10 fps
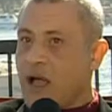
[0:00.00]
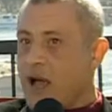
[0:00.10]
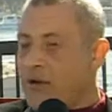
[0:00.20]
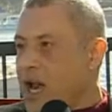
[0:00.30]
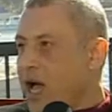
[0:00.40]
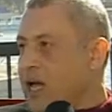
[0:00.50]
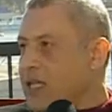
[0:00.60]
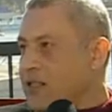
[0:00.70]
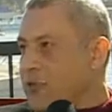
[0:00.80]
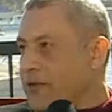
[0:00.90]
Our
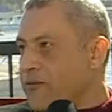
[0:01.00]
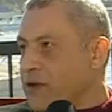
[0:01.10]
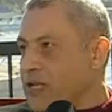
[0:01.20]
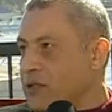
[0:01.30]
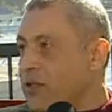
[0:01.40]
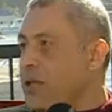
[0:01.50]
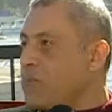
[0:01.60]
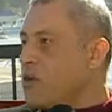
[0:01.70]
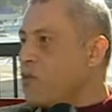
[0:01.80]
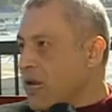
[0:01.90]
eyes were focused on
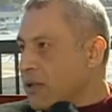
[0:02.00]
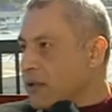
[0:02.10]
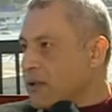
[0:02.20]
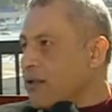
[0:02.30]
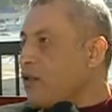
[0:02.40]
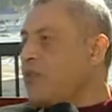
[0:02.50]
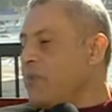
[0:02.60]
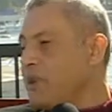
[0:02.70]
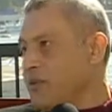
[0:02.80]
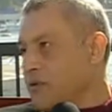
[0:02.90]
number one, not
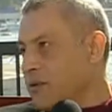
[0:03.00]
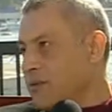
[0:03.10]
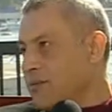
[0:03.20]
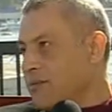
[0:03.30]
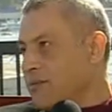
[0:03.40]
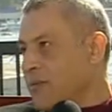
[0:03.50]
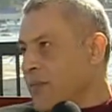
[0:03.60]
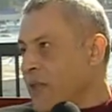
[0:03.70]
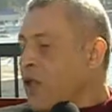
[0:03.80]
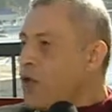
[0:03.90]
number two.
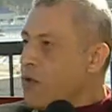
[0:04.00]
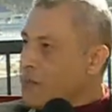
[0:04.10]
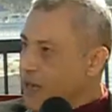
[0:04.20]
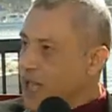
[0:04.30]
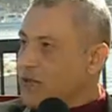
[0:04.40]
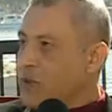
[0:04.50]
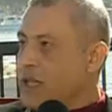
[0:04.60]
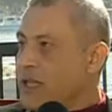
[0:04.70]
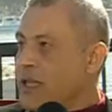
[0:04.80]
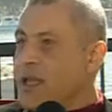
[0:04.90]
We played
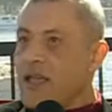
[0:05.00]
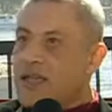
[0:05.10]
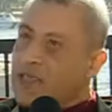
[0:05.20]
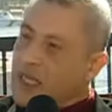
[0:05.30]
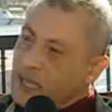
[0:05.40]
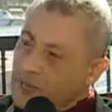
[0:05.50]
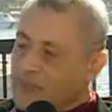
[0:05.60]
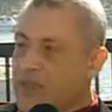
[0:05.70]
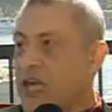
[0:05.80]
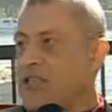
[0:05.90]
well. The
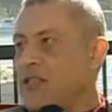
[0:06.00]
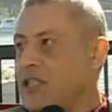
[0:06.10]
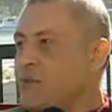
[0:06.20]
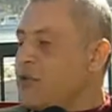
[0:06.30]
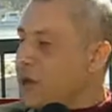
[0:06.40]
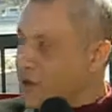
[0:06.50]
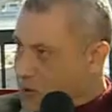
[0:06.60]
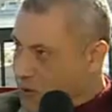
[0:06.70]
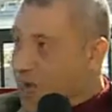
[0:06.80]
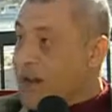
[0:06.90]
other teams
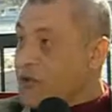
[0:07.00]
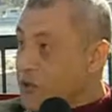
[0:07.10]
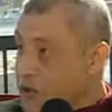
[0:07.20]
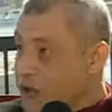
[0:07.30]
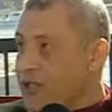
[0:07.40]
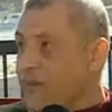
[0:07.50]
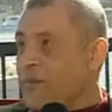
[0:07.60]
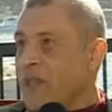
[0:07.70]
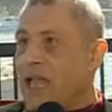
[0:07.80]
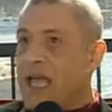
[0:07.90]
also are good,
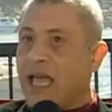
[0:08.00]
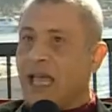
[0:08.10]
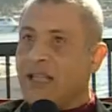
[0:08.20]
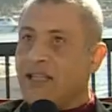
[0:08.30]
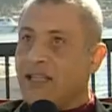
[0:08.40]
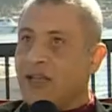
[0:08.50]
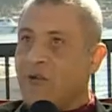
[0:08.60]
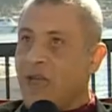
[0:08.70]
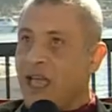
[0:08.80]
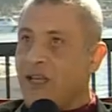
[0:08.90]
and
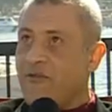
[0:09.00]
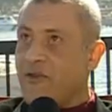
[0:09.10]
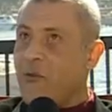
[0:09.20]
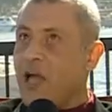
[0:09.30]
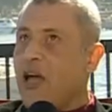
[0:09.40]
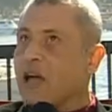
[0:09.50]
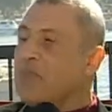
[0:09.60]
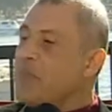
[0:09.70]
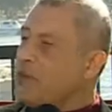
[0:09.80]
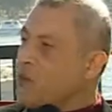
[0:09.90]
we are
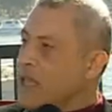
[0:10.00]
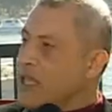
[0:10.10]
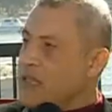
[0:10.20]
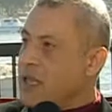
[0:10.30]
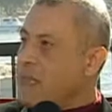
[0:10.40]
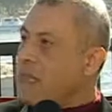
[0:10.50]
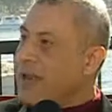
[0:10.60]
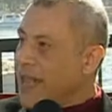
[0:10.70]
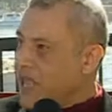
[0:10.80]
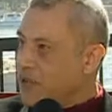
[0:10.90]
between them,
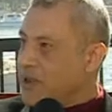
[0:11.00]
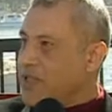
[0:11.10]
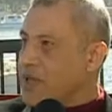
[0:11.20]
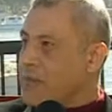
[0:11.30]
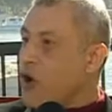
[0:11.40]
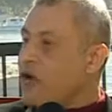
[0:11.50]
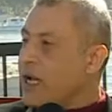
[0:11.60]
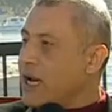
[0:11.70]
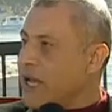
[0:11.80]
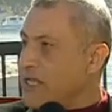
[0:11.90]
playing with them,
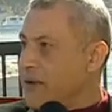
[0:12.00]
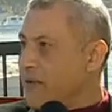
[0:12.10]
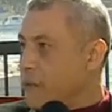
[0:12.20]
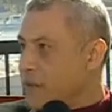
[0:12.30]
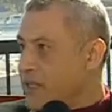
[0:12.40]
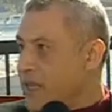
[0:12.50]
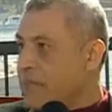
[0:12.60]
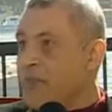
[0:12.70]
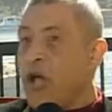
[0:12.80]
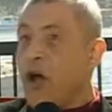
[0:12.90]
organizing with
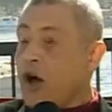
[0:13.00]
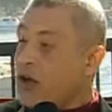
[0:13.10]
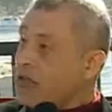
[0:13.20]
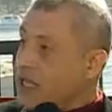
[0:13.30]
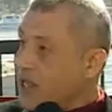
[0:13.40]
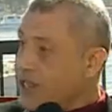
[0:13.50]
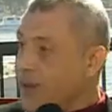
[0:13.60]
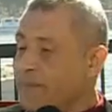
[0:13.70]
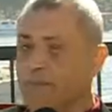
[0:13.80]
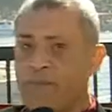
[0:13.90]
them, hosting
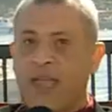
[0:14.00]
them,